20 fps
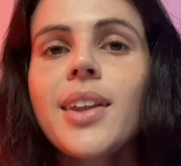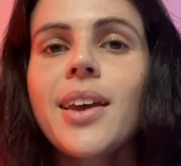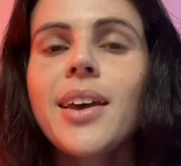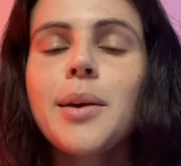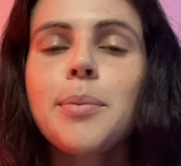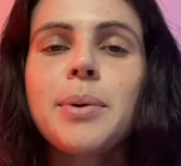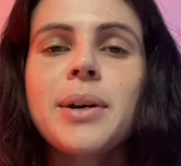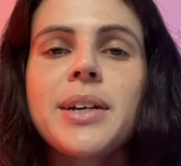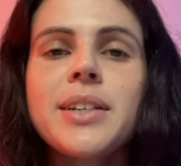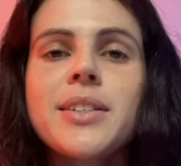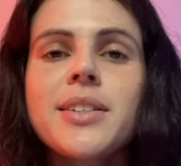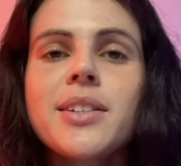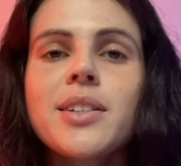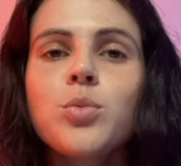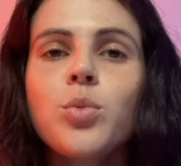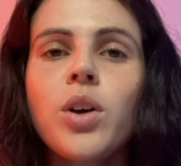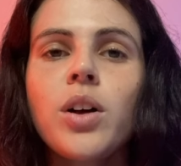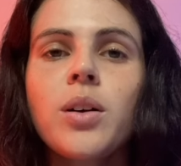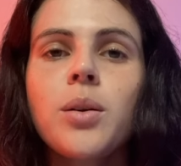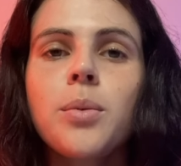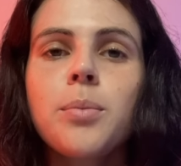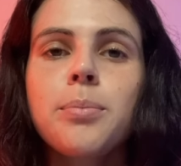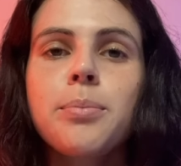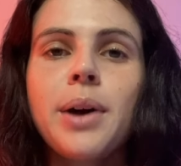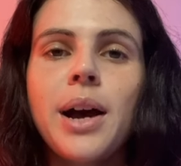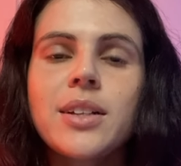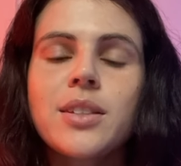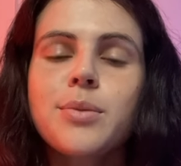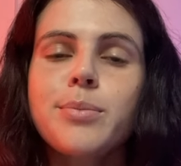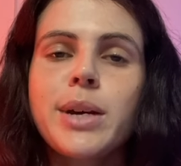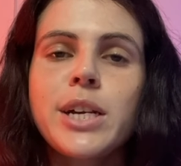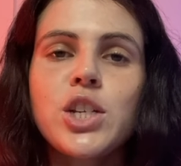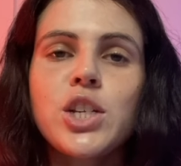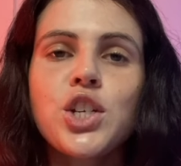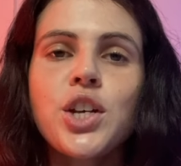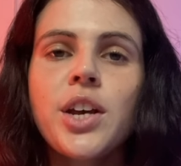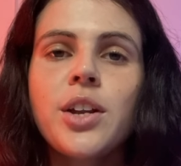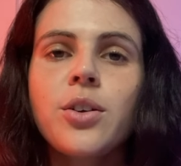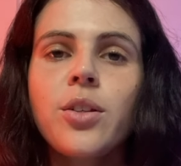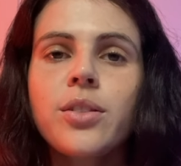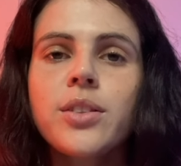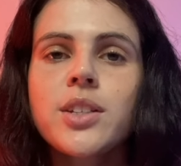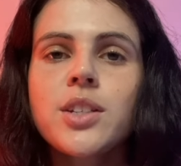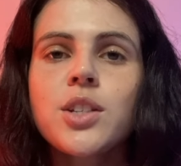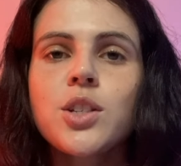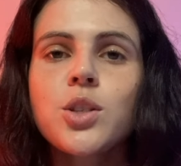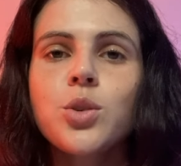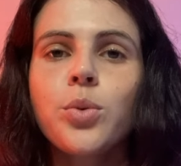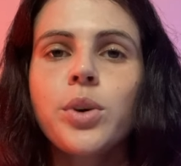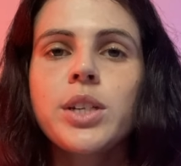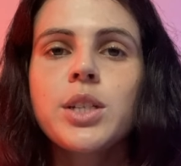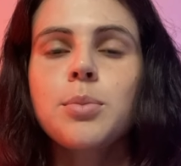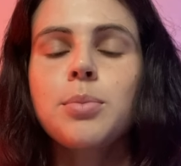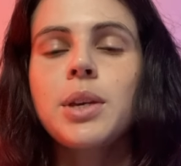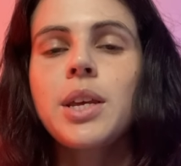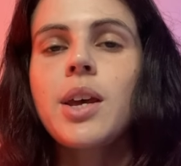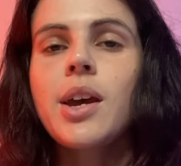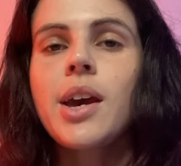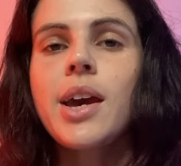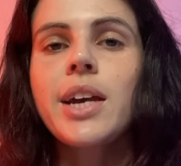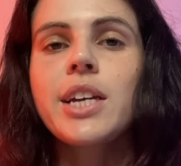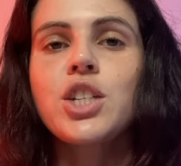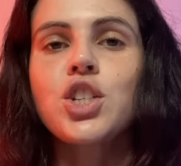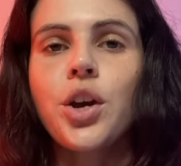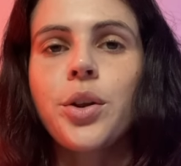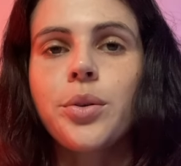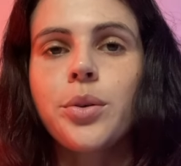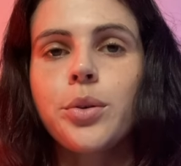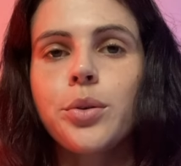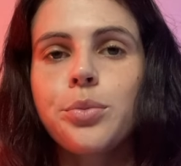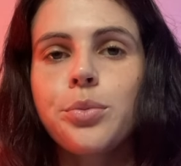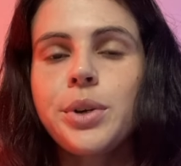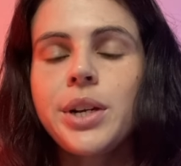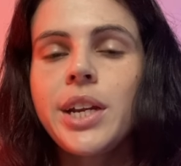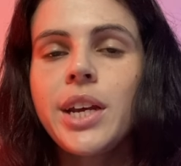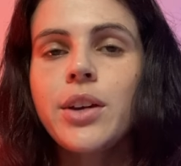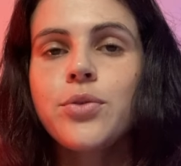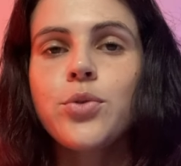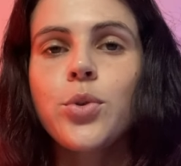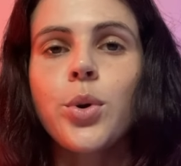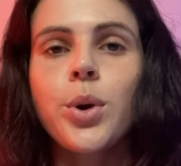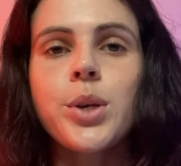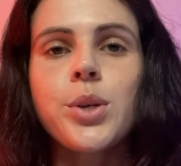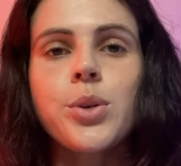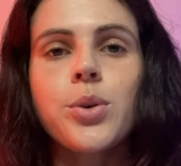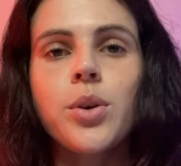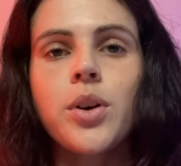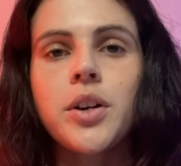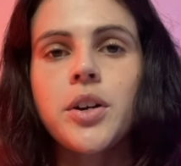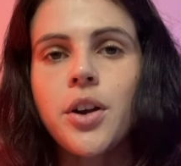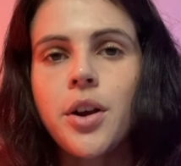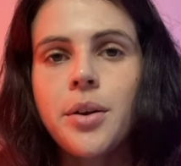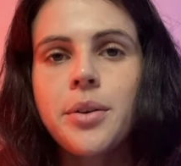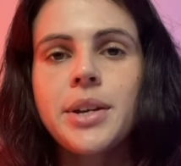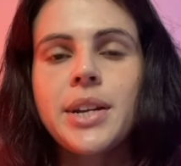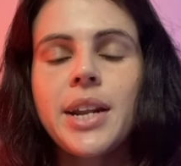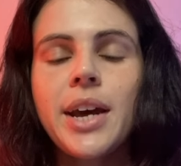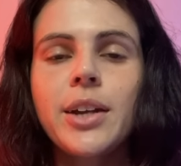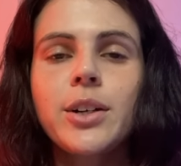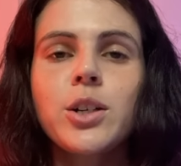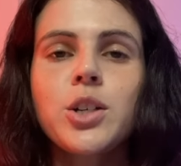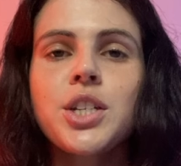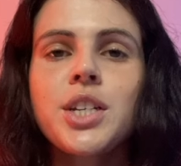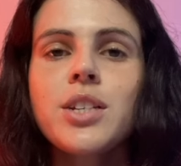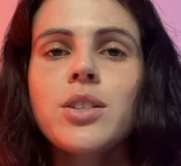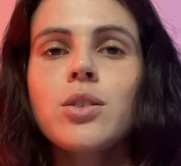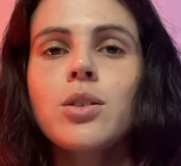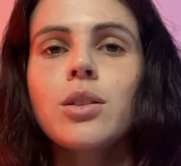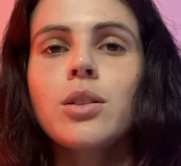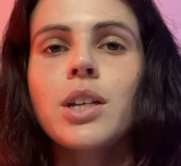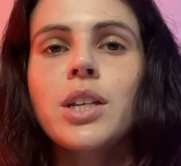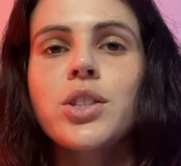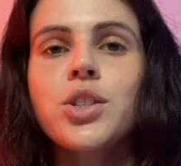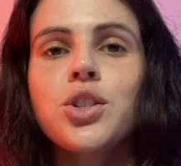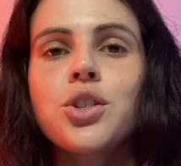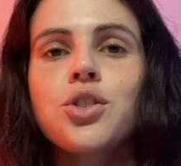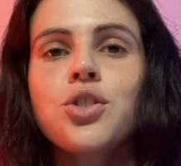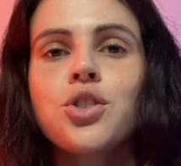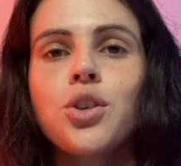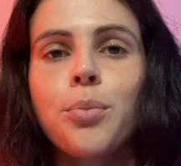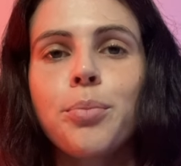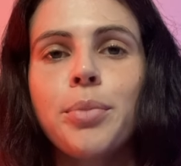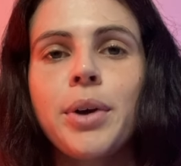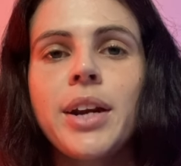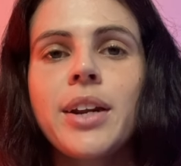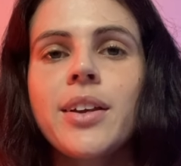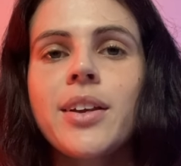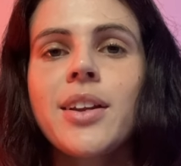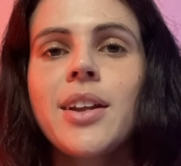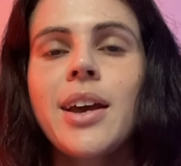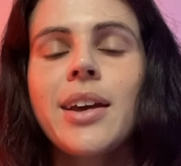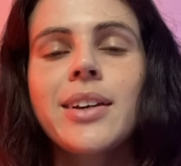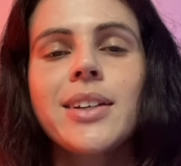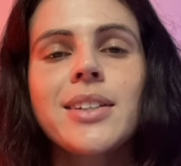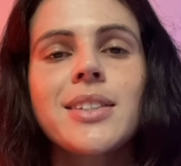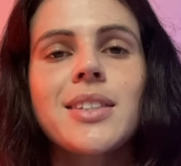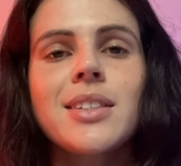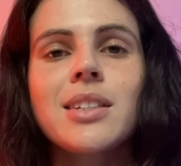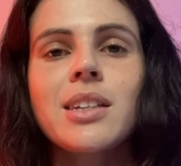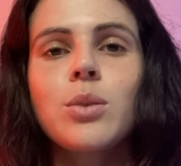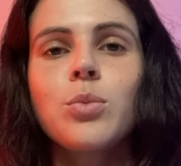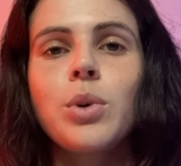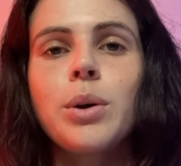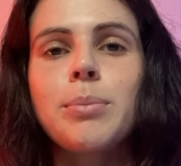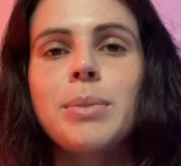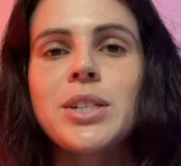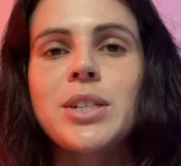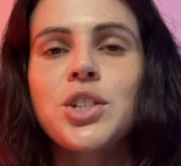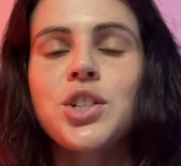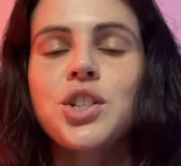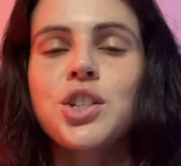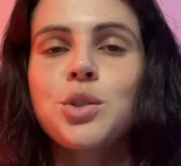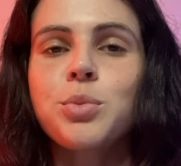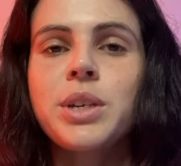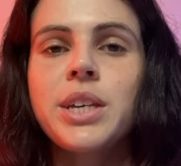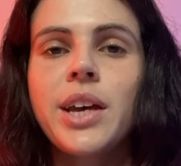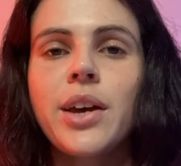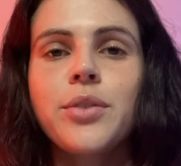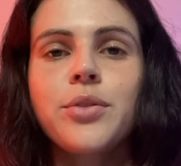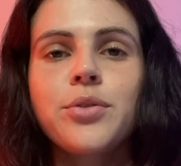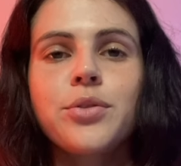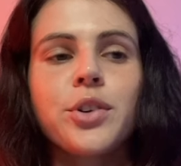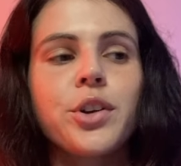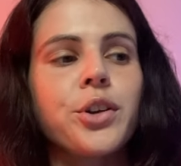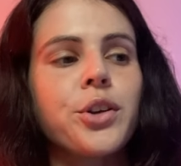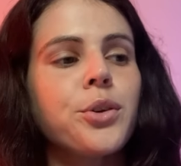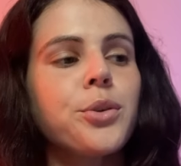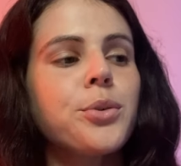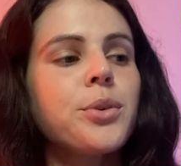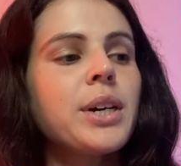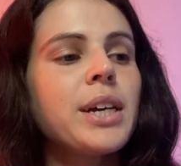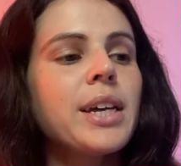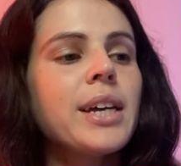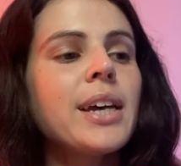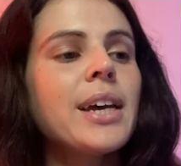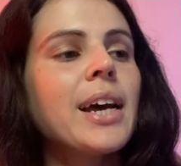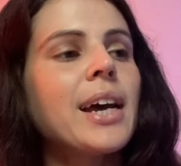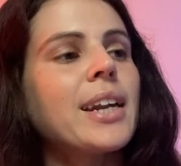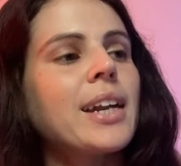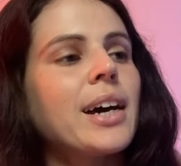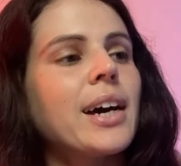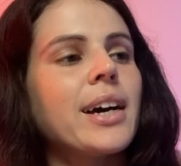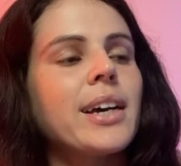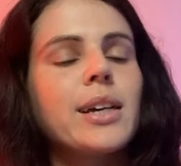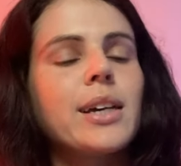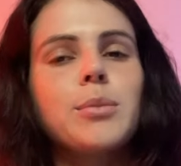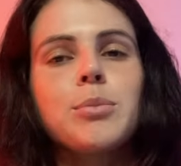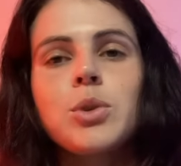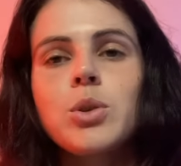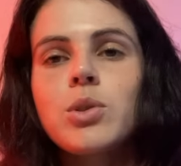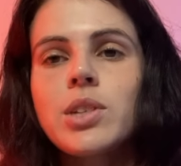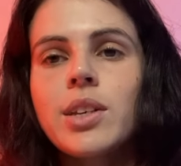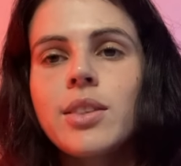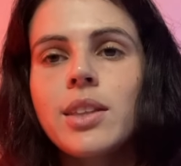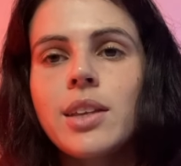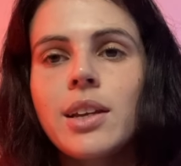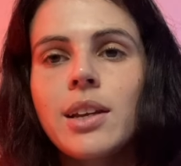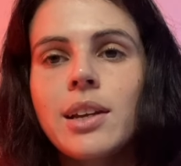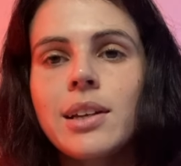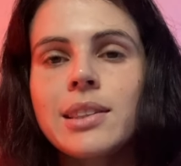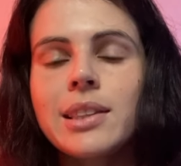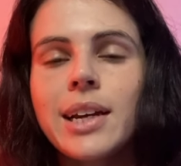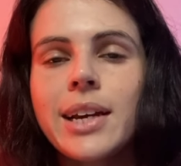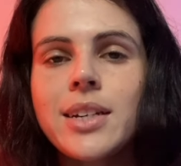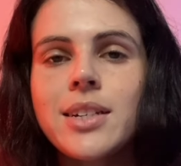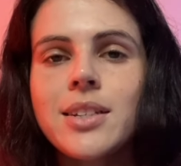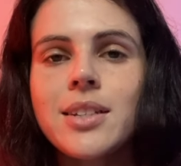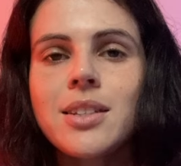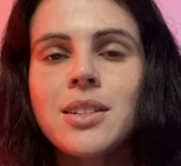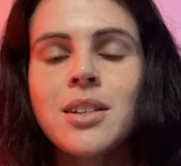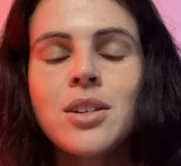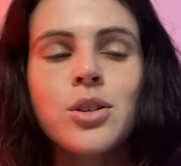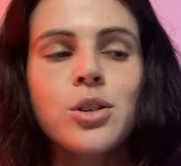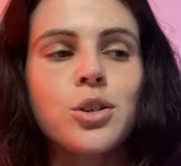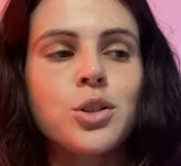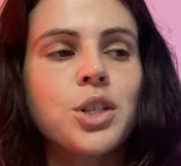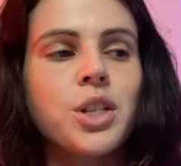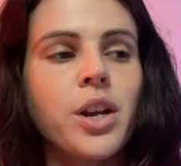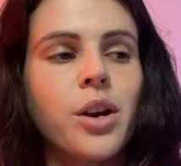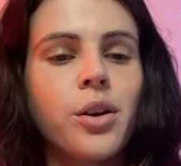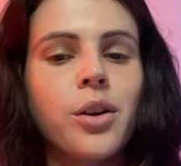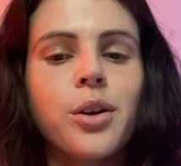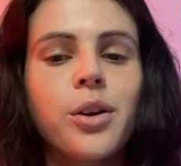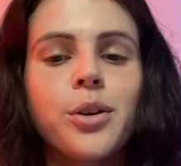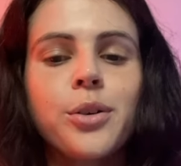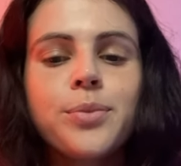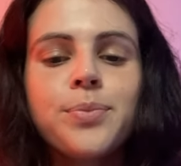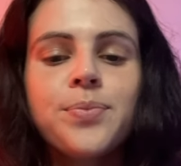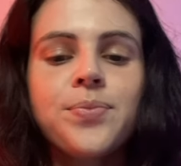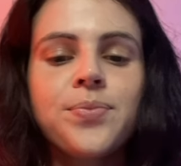Hey Pisces, welcome back to my channel. This is going to be a general reading for your current energy, so let's just jump right in and see what messages we get for you. And I am using the Light Seers Tarot.